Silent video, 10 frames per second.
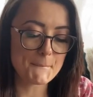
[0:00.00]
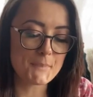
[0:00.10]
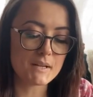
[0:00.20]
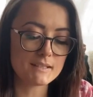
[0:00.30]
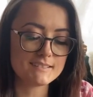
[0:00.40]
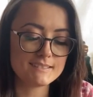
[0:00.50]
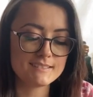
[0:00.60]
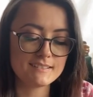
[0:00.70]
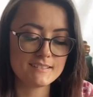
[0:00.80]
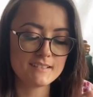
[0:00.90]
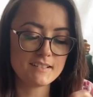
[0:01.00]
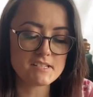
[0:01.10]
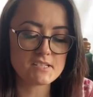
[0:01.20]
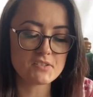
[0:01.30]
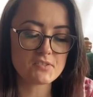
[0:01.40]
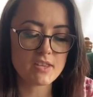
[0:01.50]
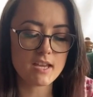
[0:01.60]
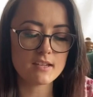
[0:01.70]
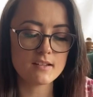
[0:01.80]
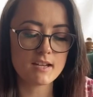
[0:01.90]
but until
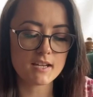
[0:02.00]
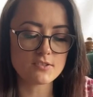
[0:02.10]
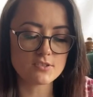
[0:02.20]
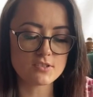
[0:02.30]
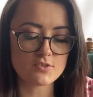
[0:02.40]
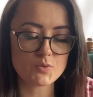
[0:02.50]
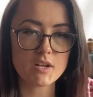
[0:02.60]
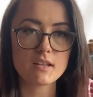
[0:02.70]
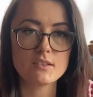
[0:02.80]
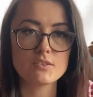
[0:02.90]
then I can just enjoy